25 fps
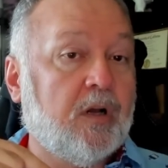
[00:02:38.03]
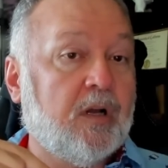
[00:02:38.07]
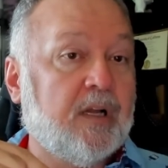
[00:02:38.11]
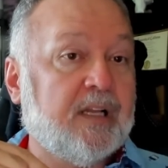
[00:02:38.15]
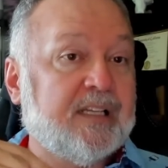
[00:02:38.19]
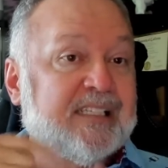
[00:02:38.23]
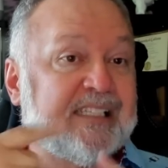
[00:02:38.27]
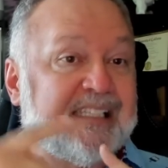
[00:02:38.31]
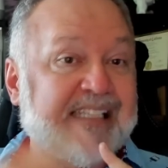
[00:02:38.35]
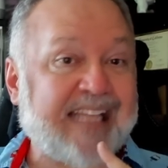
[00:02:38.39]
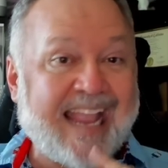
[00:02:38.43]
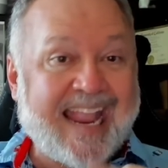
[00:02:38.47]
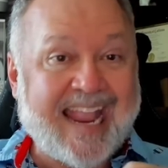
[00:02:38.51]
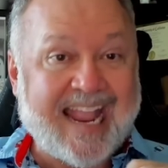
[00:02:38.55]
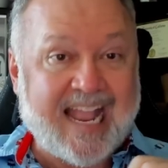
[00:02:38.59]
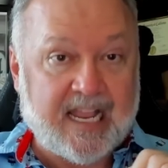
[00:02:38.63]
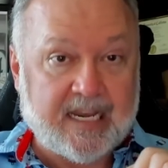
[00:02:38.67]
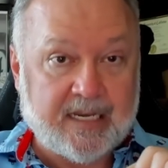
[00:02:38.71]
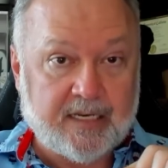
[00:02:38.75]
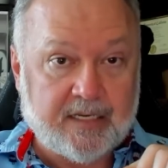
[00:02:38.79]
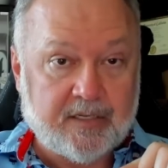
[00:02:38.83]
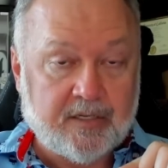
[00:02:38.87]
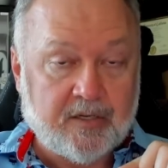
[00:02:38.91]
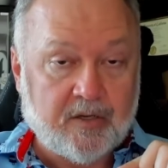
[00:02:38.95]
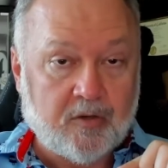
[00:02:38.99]

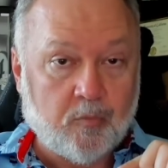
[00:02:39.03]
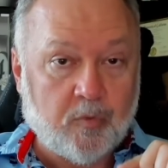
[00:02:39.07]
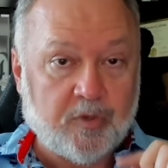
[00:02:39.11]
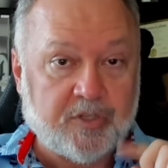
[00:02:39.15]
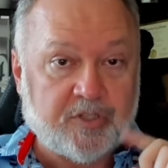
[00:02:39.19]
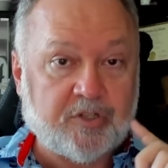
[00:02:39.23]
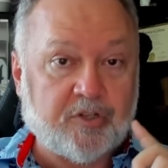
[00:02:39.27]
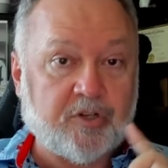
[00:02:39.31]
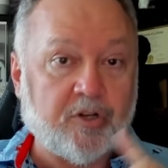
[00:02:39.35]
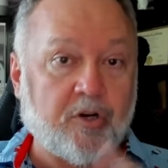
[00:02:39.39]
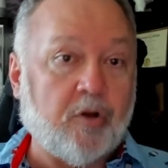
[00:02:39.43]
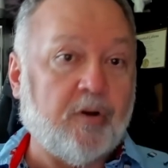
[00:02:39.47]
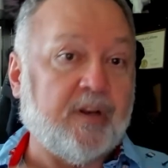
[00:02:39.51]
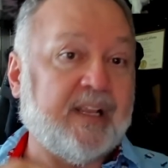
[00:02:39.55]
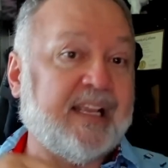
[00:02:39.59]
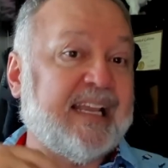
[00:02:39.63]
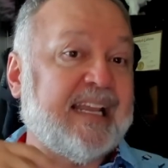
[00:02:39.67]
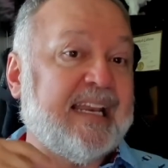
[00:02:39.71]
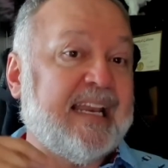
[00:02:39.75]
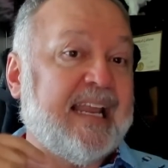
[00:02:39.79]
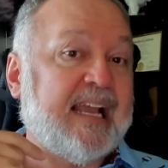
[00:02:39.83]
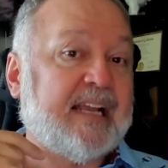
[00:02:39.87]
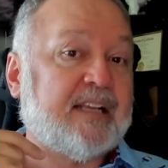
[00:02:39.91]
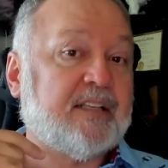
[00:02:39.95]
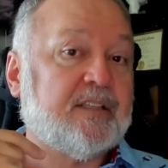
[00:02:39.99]
sand, which could only
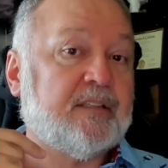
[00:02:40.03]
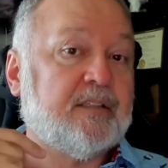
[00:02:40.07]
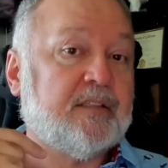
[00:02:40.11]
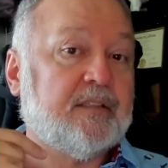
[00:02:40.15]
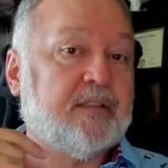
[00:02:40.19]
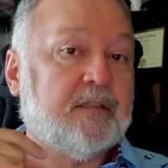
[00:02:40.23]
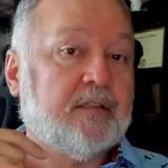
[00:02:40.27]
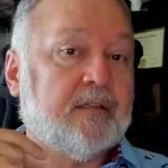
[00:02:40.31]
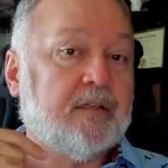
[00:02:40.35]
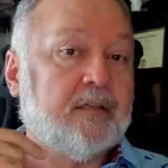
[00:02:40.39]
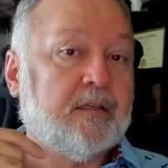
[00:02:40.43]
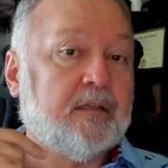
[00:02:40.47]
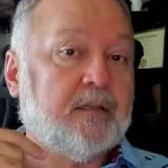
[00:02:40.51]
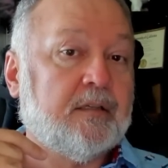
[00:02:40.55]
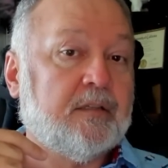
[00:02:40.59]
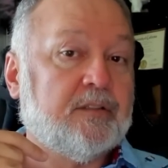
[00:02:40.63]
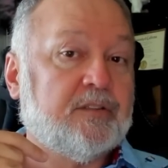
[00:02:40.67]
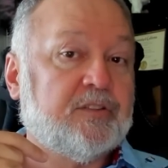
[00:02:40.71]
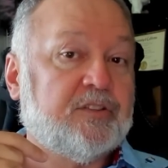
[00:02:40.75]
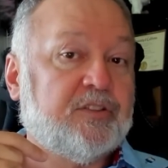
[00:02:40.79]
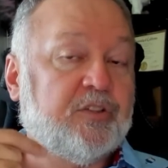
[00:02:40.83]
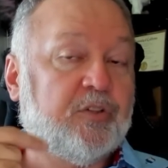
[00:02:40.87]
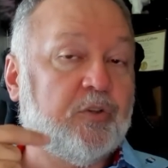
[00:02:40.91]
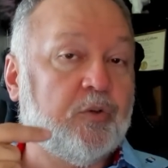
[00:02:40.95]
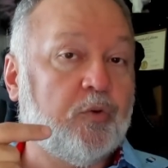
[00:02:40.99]
connect
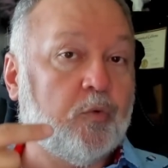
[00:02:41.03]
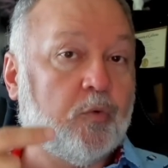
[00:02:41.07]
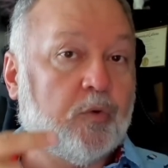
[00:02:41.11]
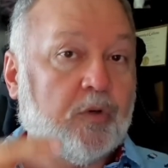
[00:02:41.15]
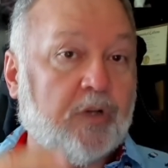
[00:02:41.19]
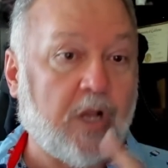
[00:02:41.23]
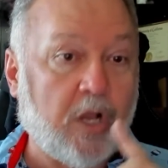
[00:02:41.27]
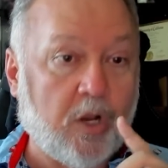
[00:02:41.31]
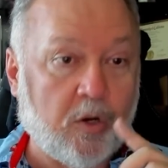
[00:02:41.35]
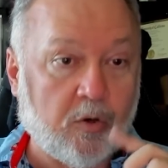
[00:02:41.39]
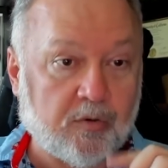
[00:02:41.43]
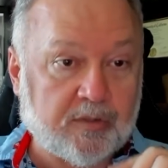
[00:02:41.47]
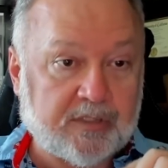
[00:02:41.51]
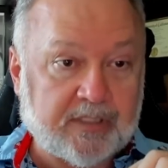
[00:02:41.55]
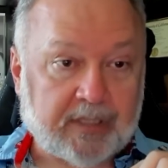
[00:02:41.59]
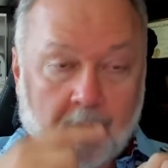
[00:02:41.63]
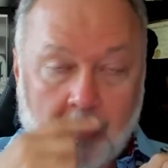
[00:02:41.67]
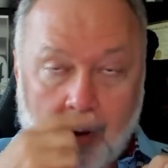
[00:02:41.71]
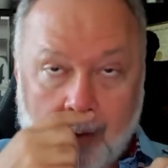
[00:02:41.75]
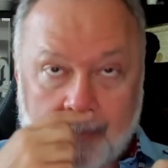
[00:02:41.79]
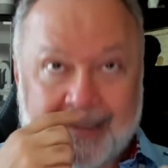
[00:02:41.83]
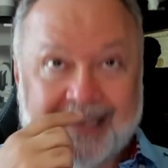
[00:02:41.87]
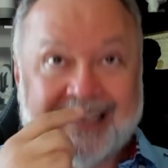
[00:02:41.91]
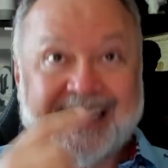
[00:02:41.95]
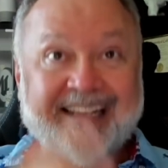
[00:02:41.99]
to coast. I
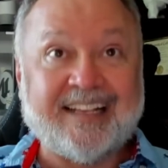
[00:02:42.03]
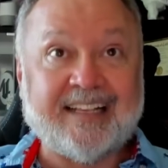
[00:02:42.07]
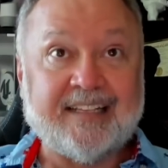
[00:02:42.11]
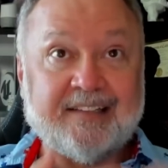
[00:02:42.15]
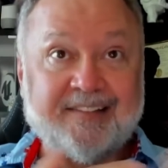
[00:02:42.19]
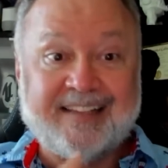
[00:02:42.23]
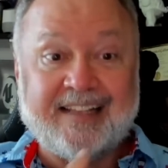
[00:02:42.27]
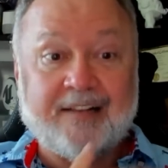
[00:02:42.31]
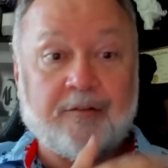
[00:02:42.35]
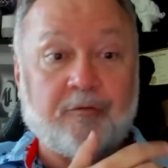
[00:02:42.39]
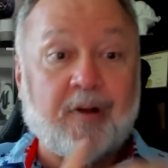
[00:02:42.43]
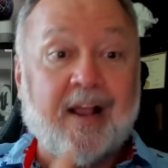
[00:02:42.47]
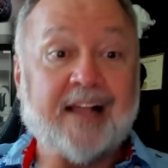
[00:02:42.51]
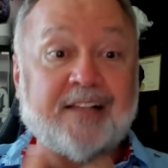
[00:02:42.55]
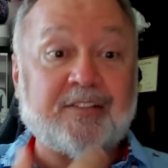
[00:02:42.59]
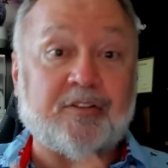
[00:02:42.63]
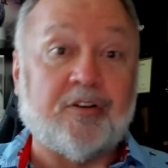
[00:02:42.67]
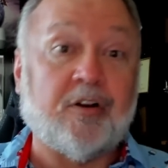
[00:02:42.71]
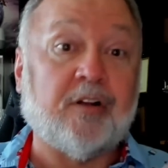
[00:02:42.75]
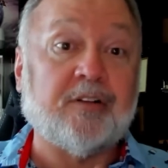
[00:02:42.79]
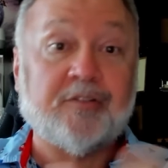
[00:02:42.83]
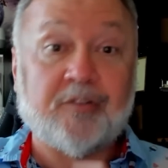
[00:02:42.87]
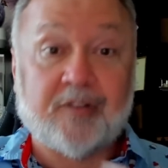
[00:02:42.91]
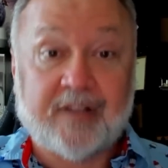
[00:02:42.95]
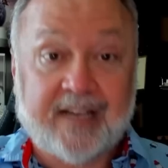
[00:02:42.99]
mean, it, grass could
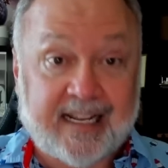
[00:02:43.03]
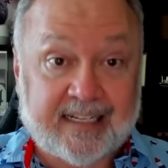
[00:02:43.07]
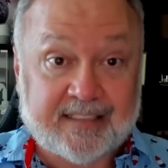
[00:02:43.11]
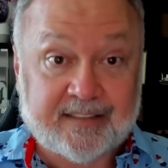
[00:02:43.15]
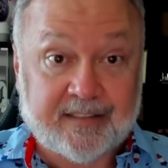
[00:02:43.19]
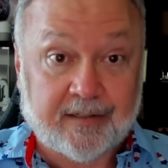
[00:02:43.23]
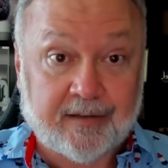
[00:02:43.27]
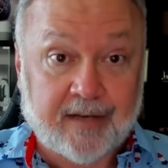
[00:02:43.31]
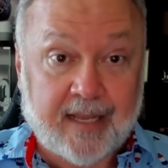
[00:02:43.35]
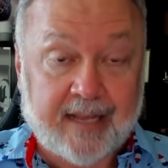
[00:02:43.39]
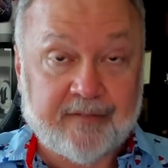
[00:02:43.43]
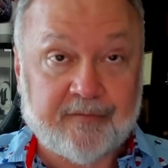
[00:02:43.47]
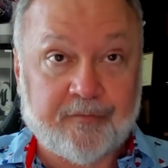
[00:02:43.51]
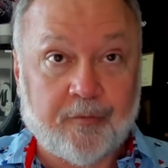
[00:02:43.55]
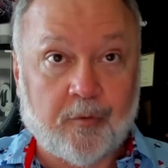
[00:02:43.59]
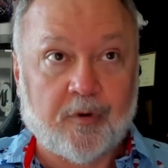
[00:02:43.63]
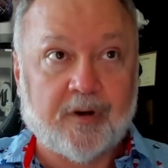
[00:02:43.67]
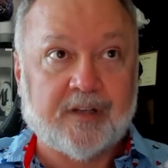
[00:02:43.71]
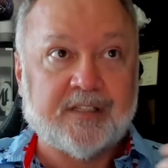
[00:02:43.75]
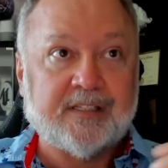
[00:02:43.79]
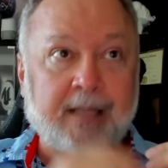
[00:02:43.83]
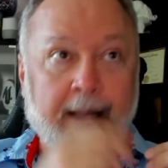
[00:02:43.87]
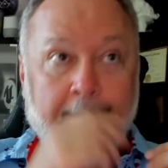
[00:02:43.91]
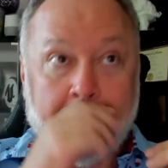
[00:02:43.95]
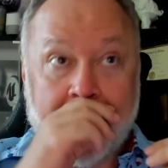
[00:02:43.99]
also connect to light
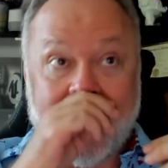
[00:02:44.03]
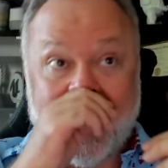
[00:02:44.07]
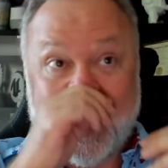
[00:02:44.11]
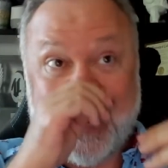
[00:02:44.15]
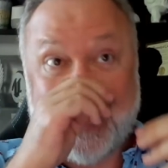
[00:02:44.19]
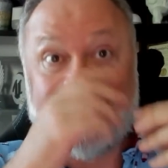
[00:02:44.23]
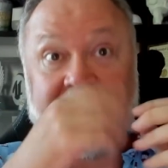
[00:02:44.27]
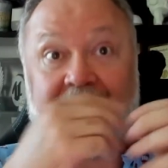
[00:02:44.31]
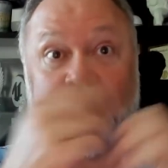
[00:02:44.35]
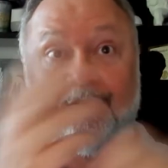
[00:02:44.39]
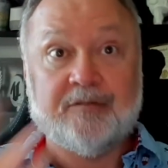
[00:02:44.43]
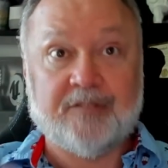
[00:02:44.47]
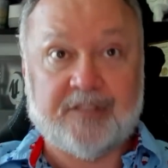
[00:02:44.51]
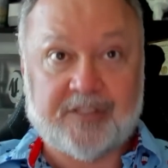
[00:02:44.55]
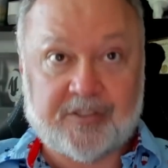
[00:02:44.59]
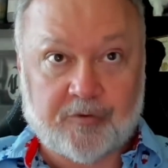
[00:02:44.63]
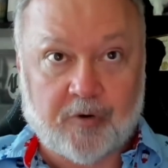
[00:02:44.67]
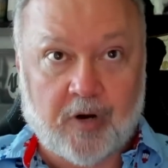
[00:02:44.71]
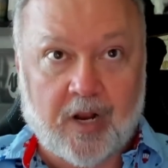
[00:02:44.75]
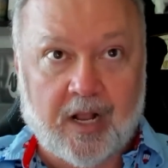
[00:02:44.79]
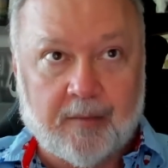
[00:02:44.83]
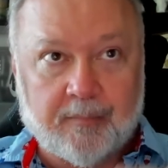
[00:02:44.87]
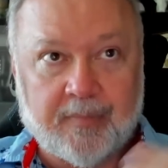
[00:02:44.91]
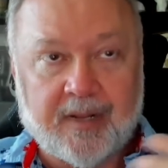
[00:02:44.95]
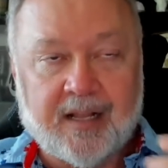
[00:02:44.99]
forest and
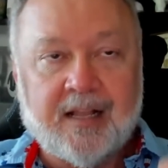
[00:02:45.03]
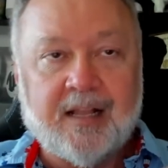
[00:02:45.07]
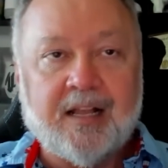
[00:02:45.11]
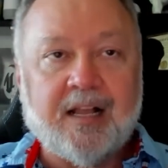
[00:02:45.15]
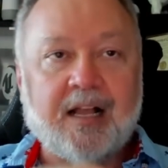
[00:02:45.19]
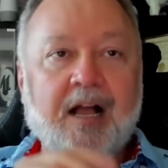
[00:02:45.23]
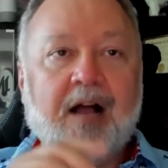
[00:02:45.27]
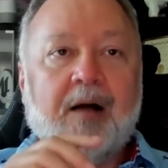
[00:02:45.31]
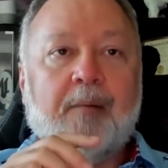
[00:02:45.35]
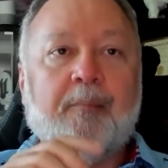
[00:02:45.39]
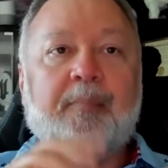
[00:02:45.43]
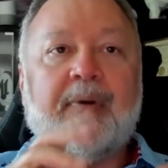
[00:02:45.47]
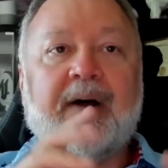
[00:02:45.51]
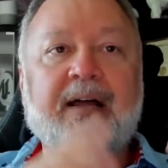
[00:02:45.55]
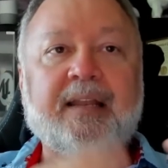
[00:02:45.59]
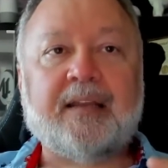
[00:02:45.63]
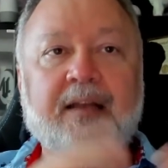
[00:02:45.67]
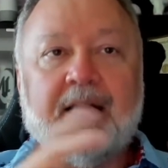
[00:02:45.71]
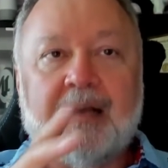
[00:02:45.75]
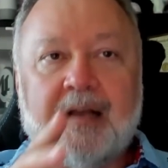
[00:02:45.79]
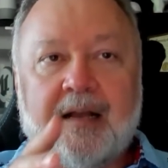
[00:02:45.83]
scrub, but